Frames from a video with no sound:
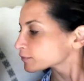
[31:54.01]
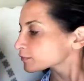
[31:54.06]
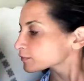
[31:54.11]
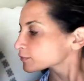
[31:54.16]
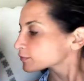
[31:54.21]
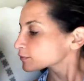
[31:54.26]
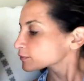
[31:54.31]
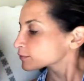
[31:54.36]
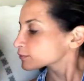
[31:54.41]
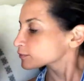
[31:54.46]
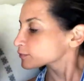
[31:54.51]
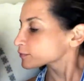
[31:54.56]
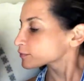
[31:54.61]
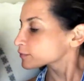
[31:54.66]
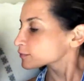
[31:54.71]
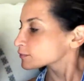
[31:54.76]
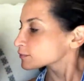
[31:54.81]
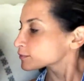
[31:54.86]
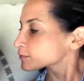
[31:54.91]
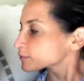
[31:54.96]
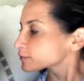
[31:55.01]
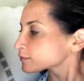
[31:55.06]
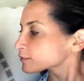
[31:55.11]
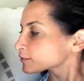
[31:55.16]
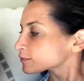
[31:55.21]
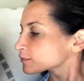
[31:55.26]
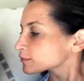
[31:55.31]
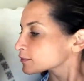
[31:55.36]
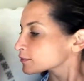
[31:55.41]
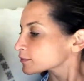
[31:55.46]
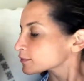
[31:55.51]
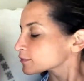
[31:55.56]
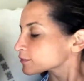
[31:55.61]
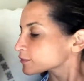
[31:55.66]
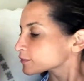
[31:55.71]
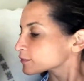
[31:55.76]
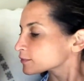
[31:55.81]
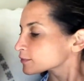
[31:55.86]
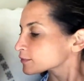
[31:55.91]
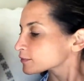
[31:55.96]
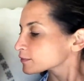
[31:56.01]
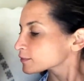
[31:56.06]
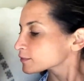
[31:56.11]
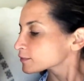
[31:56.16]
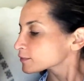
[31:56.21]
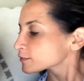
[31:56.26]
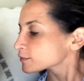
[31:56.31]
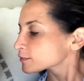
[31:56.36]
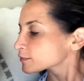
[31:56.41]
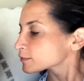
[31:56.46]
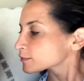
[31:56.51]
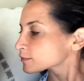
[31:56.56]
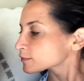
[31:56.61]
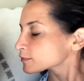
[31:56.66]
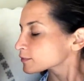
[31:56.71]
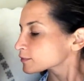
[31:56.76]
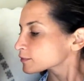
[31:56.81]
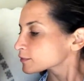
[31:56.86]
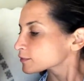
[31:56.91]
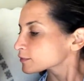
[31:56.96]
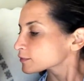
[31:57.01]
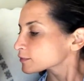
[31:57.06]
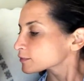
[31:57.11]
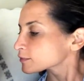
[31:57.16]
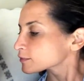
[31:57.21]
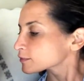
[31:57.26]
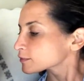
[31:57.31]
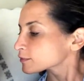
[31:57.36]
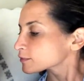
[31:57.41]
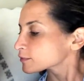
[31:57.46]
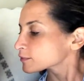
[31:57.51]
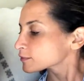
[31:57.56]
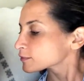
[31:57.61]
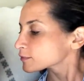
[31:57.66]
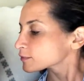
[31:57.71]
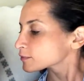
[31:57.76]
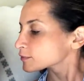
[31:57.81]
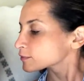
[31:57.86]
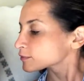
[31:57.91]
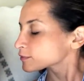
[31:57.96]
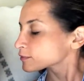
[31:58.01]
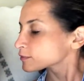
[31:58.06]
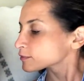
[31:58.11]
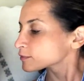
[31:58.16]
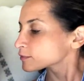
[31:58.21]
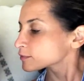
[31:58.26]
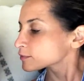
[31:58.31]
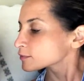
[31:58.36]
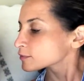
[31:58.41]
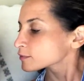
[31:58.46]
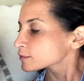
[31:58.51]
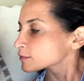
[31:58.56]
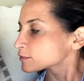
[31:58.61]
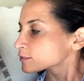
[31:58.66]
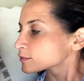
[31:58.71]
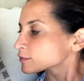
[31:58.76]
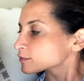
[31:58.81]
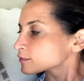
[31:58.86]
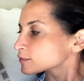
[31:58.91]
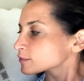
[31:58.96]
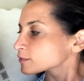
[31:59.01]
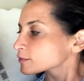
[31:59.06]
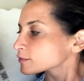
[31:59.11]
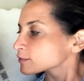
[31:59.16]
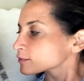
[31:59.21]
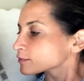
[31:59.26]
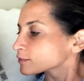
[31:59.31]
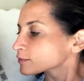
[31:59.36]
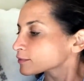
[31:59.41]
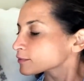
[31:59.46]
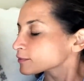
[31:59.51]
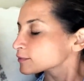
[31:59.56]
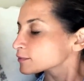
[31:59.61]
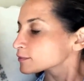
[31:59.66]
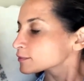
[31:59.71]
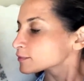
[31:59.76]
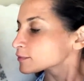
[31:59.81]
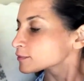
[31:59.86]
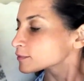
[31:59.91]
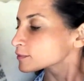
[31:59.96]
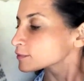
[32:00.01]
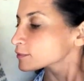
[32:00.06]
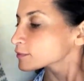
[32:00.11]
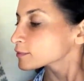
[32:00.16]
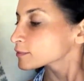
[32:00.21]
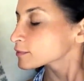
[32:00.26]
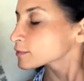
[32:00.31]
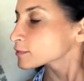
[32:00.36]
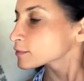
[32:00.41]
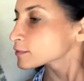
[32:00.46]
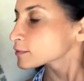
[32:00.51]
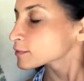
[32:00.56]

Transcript: This person isn't speaking.